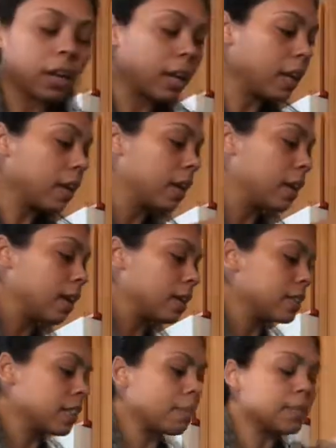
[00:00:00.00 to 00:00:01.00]
Okay.
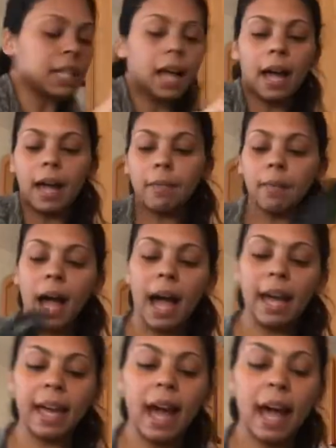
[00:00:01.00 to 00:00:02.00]
Sometimes
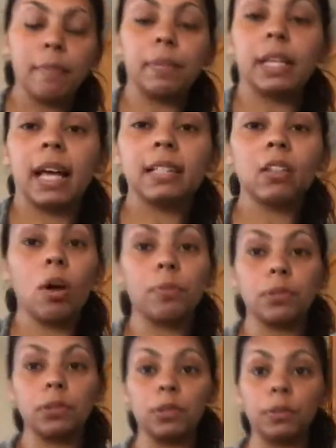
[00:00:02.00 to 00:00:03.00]
I add, but that's
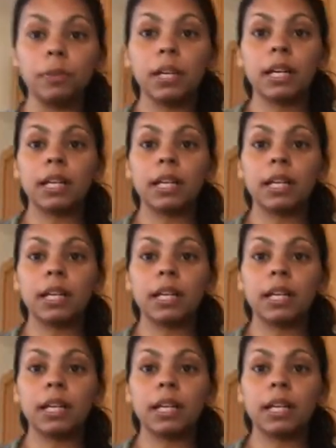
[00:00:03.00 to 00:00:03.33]
optional.